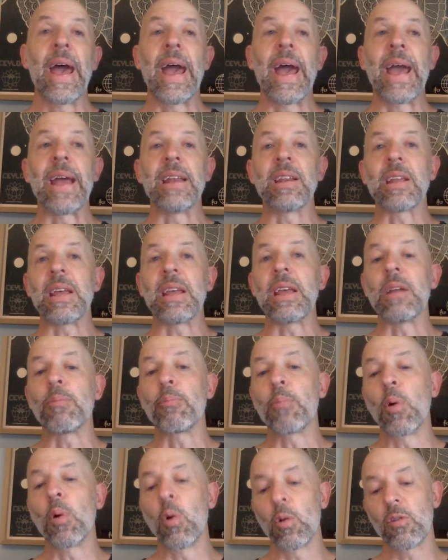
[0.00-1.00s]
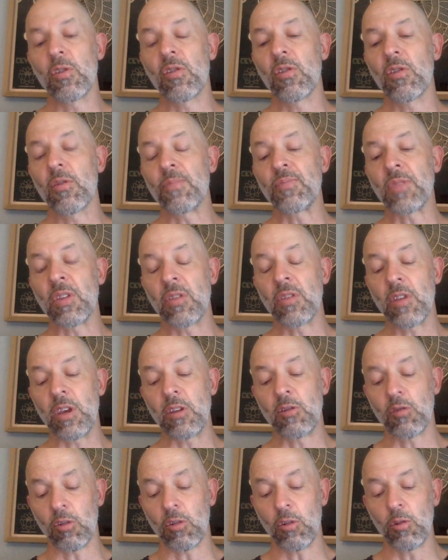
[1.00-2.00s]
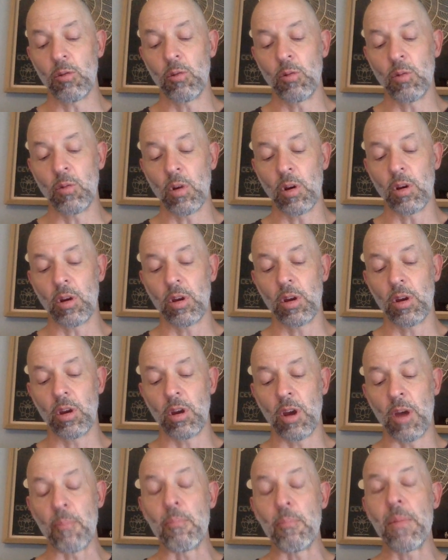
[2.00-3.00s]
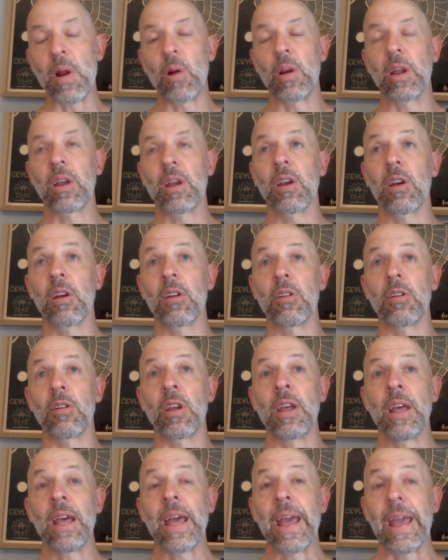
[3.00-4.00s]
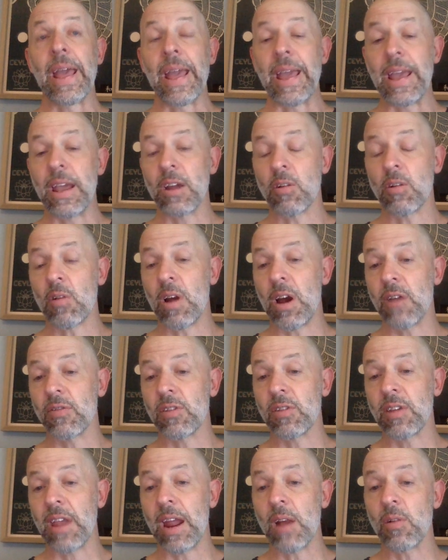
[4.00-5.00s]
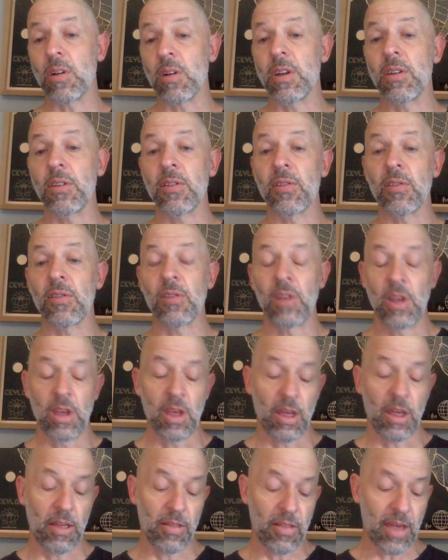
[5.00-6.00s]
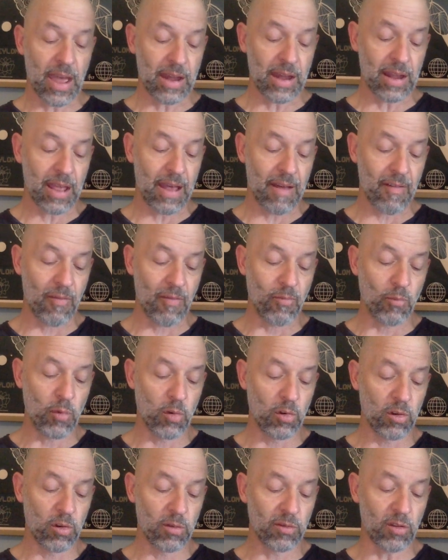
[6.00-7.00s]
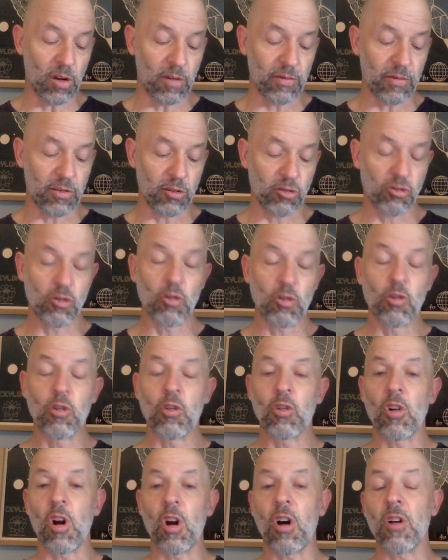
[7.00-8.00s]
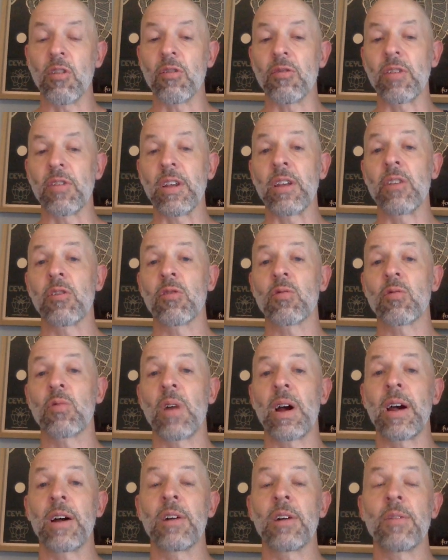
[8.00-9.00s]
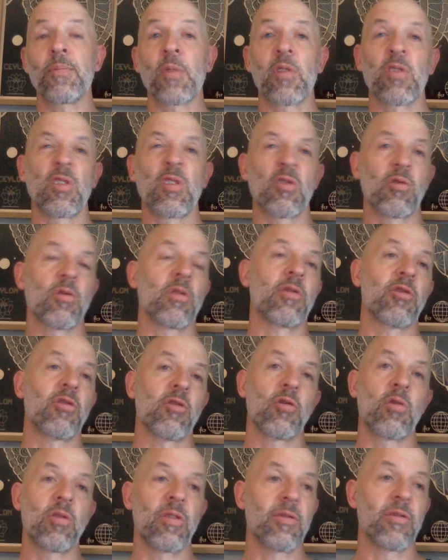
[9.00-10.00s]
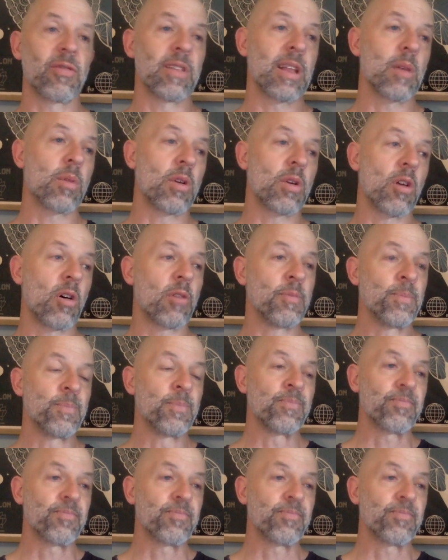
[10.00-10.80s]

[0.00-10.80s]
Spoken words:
and it puts the two American aircraft carriers that have moved off the shore of Israel and off the sort of shore of Lebanon,